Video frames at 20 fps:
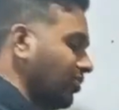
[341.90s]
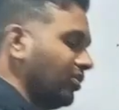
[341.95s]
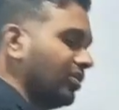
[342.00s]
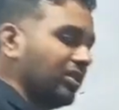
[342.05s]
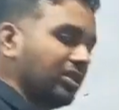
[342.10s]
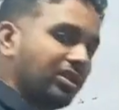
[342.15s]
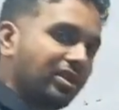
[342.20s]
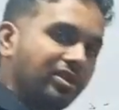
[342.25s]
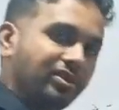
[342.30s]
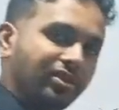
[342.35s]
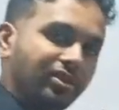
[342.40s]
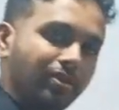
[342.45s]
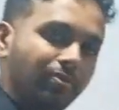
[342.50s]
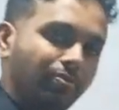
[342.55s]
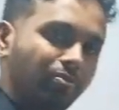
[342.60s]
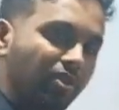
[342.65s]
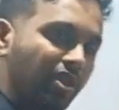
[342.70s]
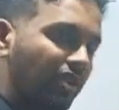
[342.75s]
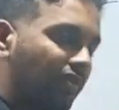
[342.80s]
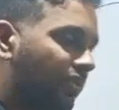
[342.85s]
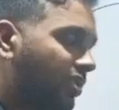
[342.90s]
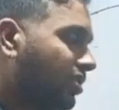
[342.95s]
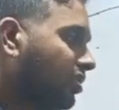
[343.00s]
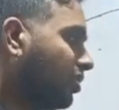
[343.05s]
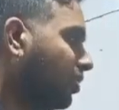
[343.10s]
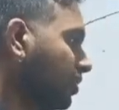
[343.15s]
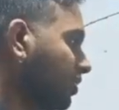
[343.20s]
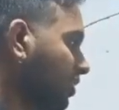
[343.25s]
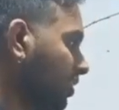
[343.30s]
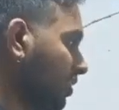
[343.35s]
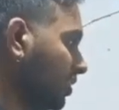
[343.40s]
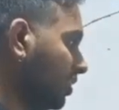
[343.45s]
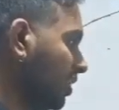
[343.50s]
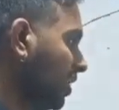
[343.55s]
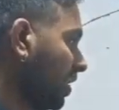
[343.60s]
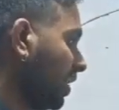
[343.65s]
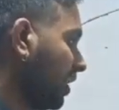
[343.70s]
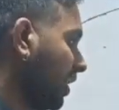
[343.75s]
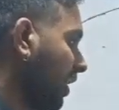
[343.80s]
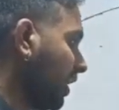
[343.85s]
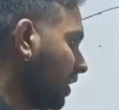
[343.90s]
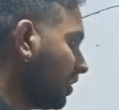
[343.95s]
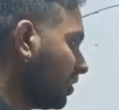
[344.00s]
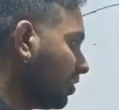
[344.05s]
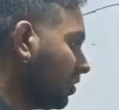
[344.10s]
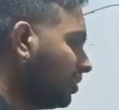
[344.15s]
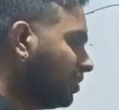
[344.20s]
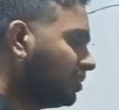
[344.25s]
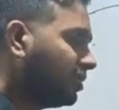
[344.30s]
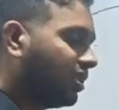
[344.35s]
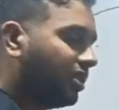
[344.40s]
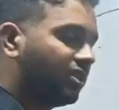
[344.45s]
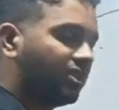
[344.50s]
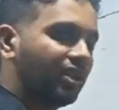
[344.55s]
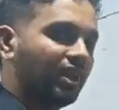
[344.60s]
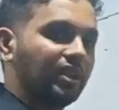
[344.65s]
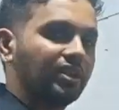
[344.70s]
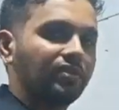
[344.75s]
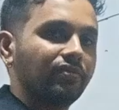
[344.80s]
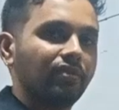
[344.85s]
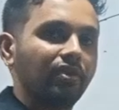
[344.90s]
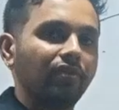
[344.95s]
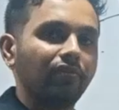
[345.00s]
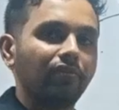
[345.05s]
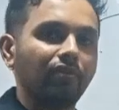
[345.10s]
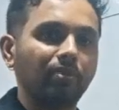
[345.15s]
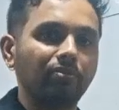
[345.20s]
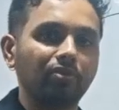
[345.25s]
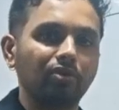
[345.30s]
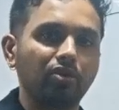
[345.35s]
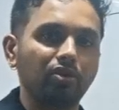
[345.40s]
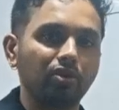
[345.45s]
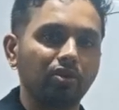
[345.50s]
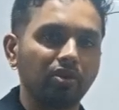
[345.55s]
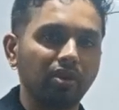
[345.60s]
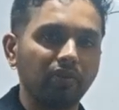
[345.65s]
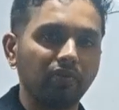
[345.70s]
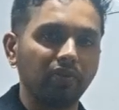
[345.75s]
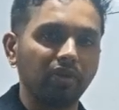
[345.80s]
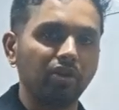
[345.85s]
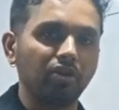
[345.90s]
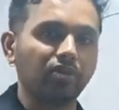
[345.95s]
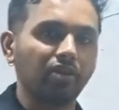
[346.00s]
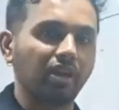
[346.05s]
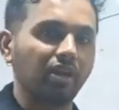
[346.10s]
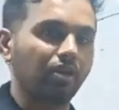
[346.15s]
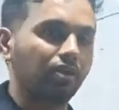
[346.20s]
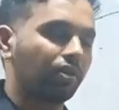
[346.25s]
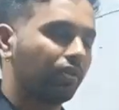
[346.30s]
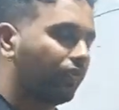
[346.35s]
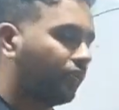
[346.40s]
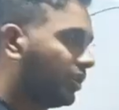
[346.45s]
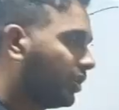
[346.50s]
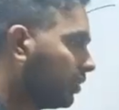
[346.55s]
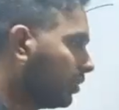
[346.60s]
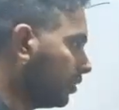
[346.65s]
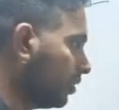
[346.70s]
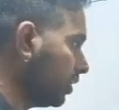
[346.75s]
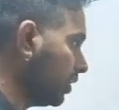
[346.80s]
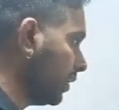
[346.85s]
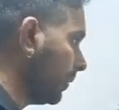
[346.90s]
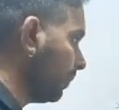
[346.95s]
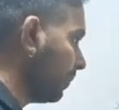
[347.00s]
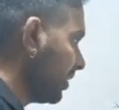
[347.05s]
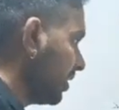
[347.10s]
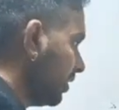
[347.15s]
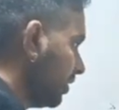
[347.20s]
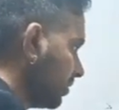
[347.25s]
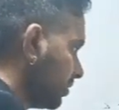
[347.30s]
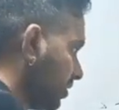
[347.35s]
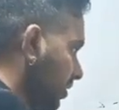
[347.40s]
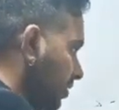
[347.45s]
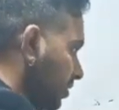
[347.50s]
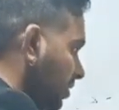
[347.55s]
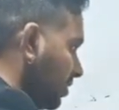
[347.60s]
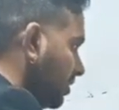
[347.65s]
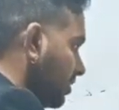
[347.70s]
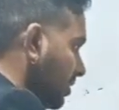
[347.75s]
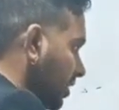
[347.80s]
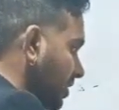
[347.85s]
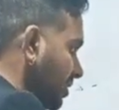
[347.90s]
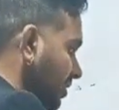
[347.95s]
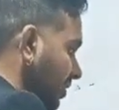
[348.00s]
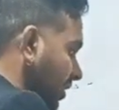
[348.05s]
we discussed in the previous question, electrons are transferring from the nucleophile to electrophile only. So in this case